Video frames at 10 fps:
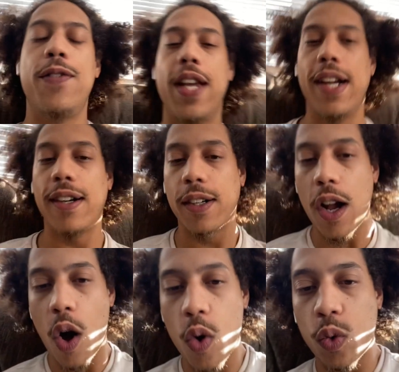their
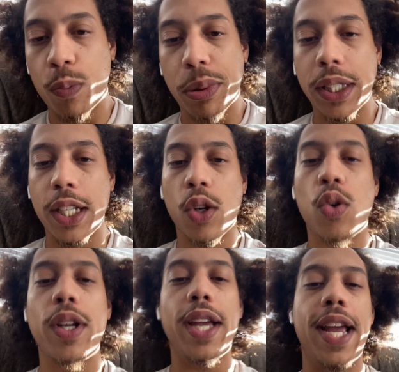own
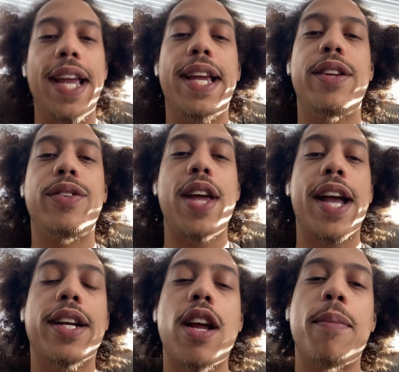political and
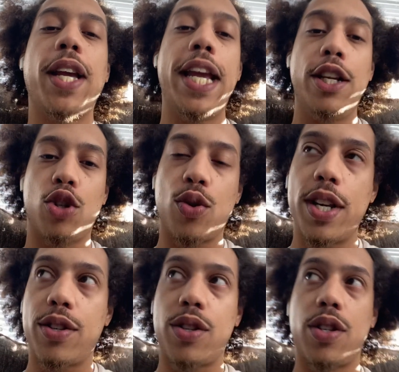economic
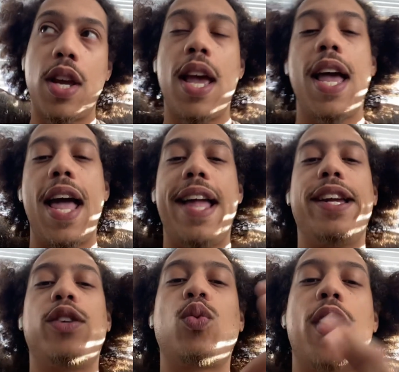interests,
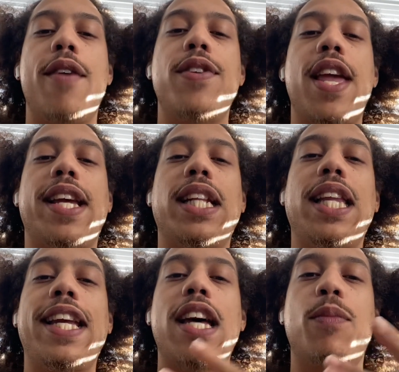and wherever they can
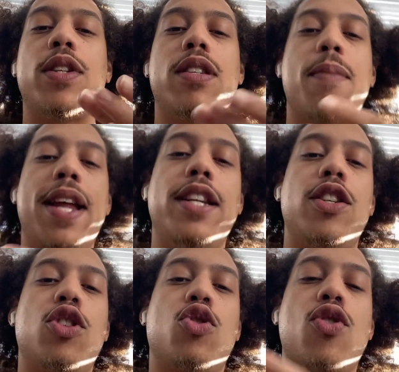link up with somebody to
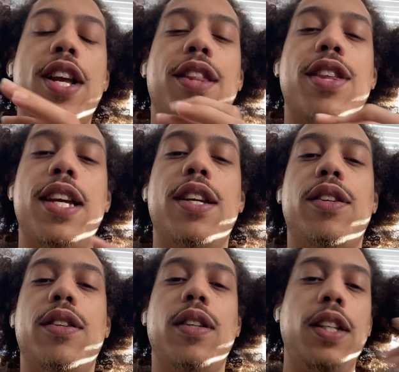
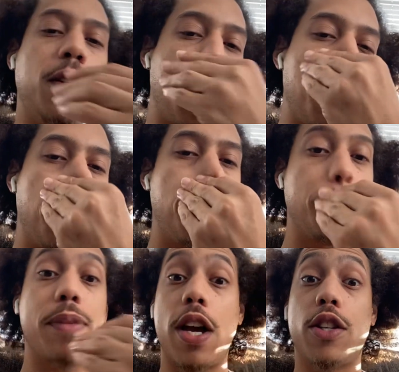strengthen,
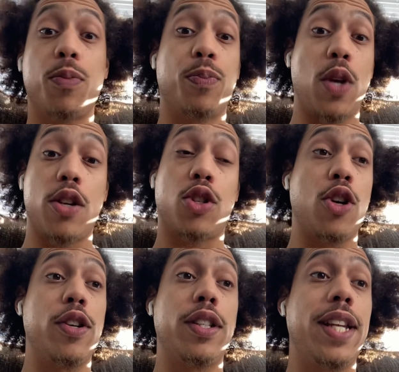a
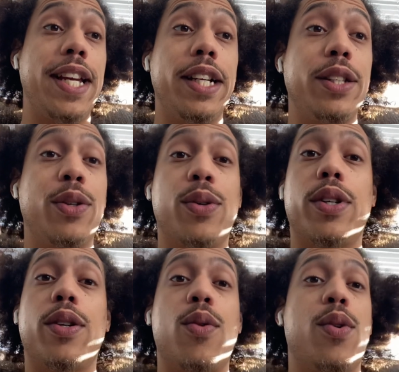certain deal
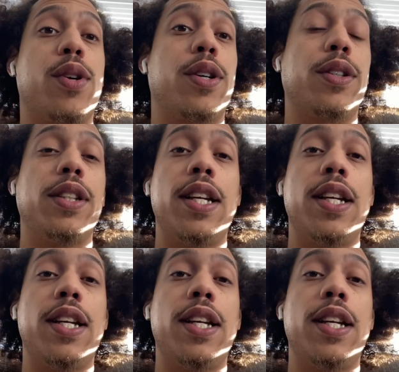or